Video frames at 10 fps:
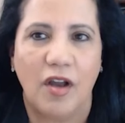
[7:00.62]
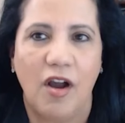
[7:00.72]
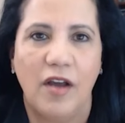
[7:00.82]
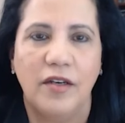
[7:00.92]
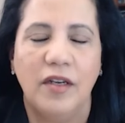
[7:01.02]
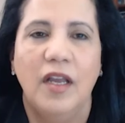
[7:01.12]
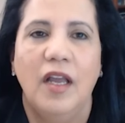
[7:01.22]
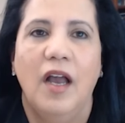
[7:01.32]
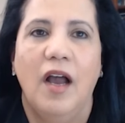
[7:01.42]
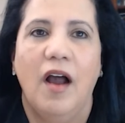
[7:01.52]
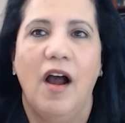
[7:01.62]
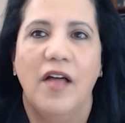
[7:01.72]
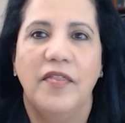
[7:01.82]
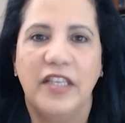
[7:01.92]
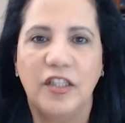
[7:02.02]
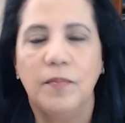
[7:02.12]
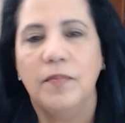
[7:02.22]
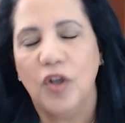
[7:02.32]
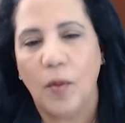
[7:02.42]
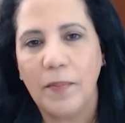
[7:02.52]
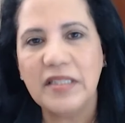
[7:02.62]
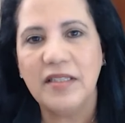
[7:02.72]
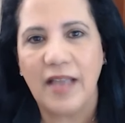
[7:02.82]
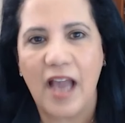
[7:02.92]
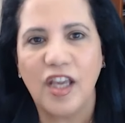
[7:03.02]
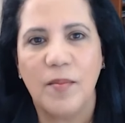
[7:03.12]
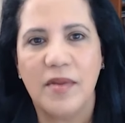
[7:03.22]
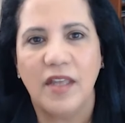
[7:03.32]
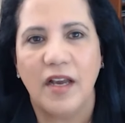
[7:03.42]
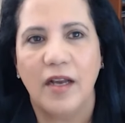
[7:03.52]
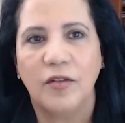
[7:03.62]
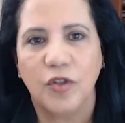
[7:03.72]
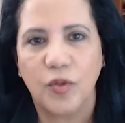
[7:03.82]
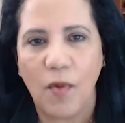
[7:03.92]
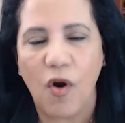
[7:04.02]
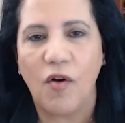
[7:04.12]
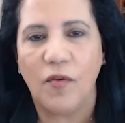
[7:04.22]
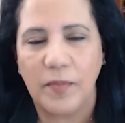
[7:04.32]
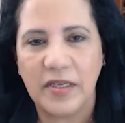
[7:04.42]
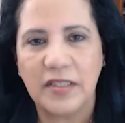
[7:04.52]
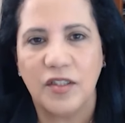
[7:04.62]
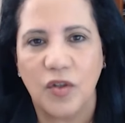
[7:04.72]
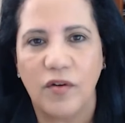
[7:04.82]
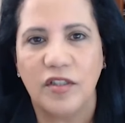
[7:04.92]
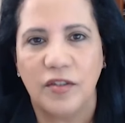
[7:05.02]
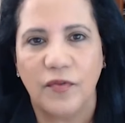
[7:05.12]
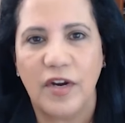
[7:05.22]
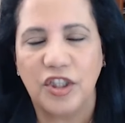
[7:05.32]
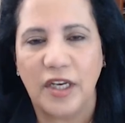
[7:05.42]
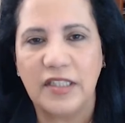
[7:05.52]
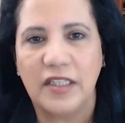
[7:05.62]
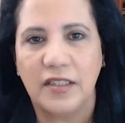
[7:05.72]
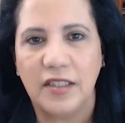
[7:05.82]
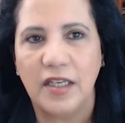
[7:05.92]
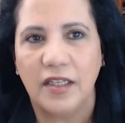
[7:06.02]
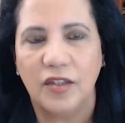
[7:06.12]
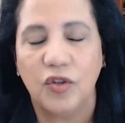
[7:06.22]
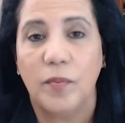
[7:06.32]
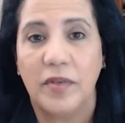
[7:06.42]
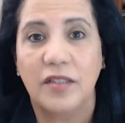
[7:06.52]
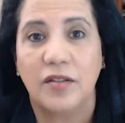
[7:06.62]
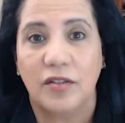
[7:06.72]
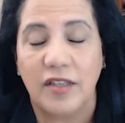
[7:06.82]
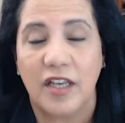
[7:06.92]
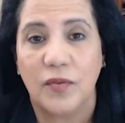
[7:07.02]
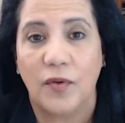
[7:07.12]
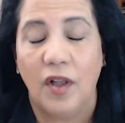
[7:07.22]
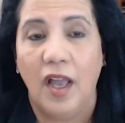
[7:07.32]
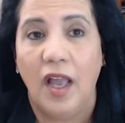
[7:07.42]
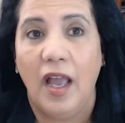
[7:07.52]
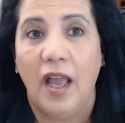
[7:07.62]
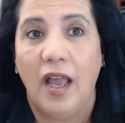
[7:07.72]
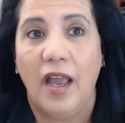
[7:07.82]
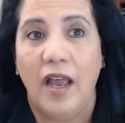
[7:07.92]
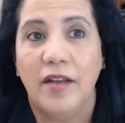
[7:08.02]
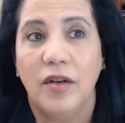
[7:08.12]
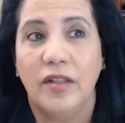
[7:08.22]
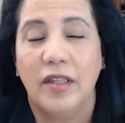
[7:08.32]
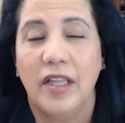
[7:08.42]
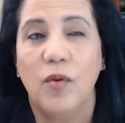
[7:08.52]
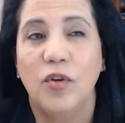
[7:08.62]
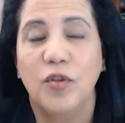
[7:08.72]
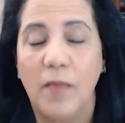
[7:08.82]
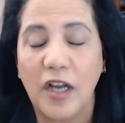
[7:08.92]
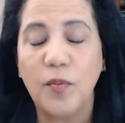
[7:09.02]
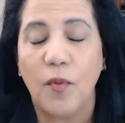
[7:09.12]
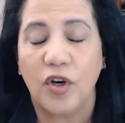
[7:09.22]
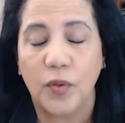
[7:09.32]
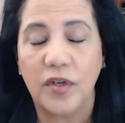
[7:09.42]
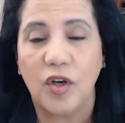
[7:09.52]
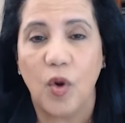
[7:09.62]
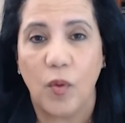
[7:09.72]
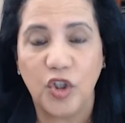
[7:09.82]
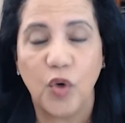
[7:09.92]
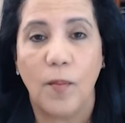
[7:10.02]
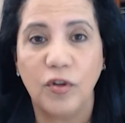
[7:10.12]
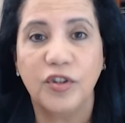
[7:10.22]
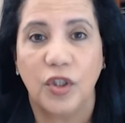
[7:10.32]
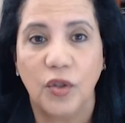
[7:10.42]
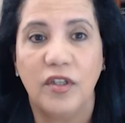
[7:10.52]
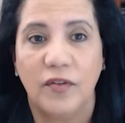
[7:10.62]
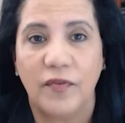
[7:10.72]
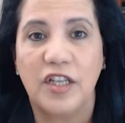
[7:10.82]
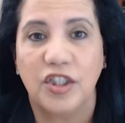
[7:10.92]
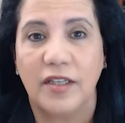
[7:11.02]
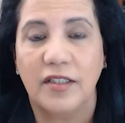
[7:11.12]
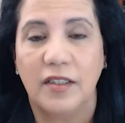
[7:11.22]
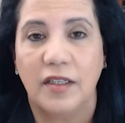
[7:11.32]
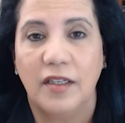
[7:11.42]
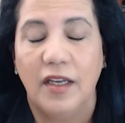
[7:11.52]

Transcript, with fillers: on uh, this, you know, business acumen that small business owners and franchisees needed to be successful. And it was much more critical when you were multi-unit franchisee.